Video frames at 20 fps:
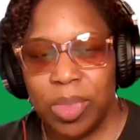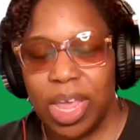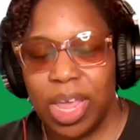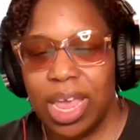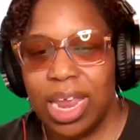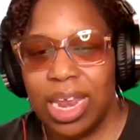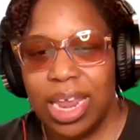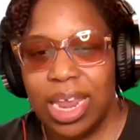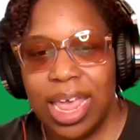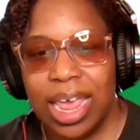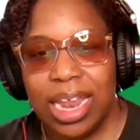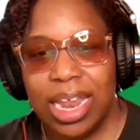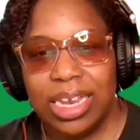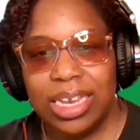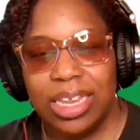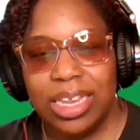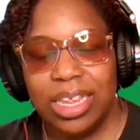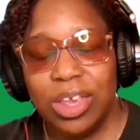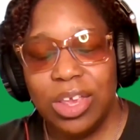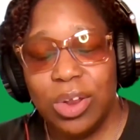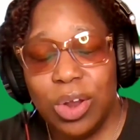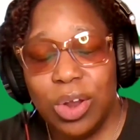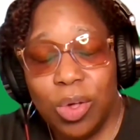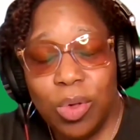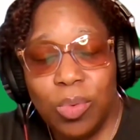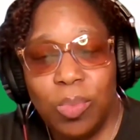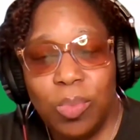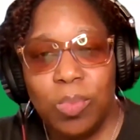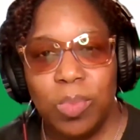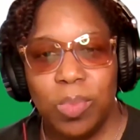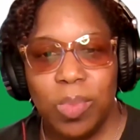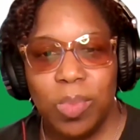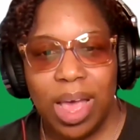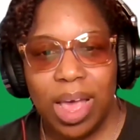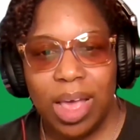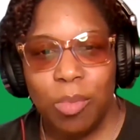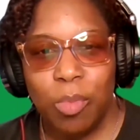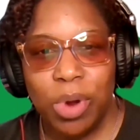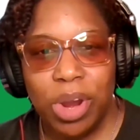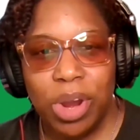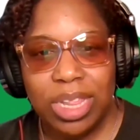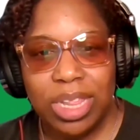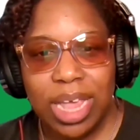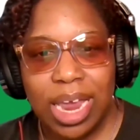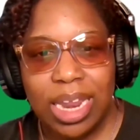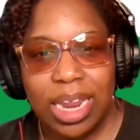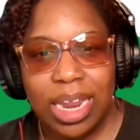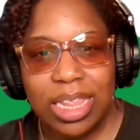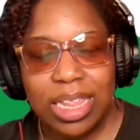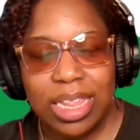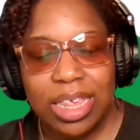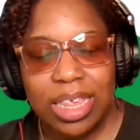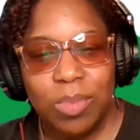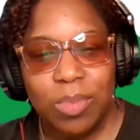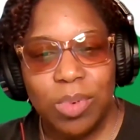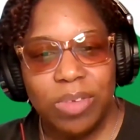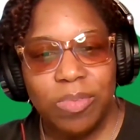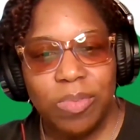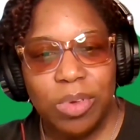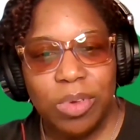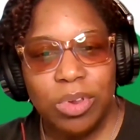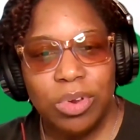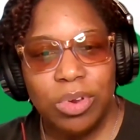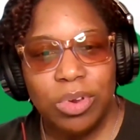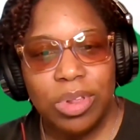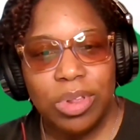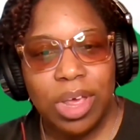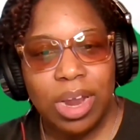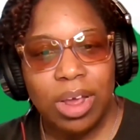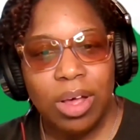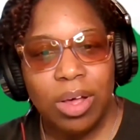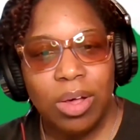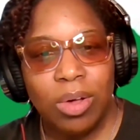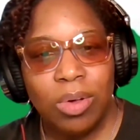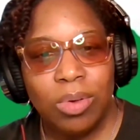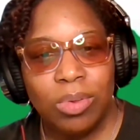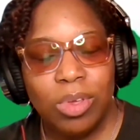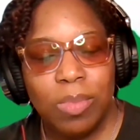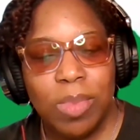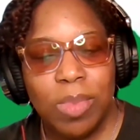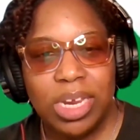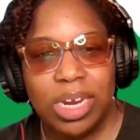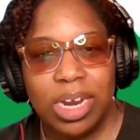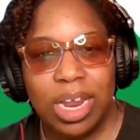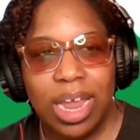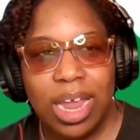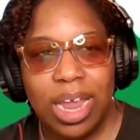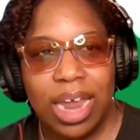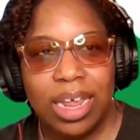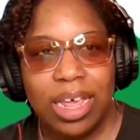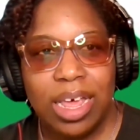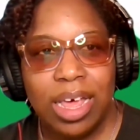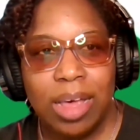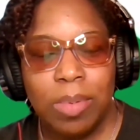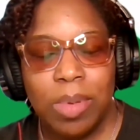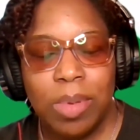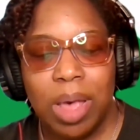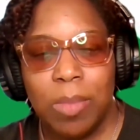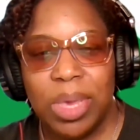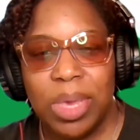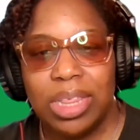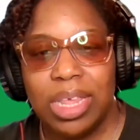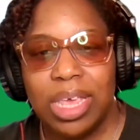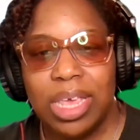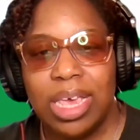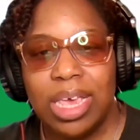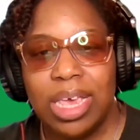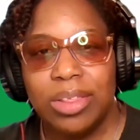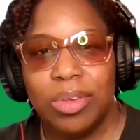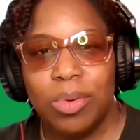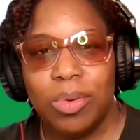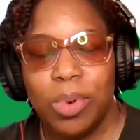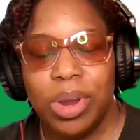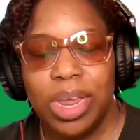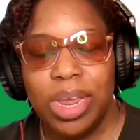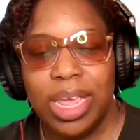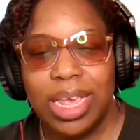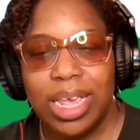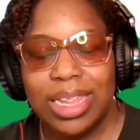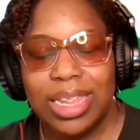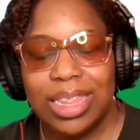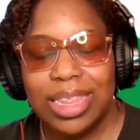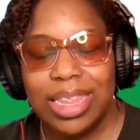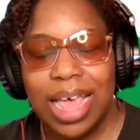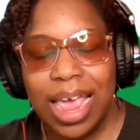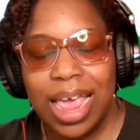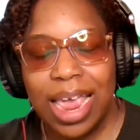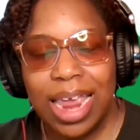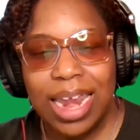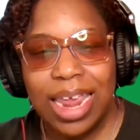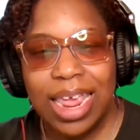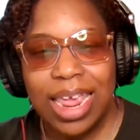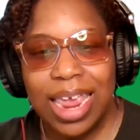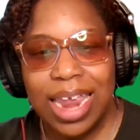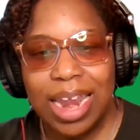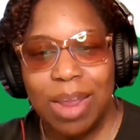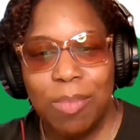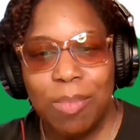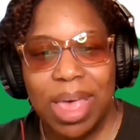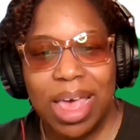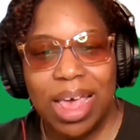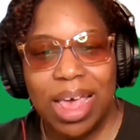And you know, we're excited to see what the future is going to hold. You mentioned a lot of upcoming things, so we're excited about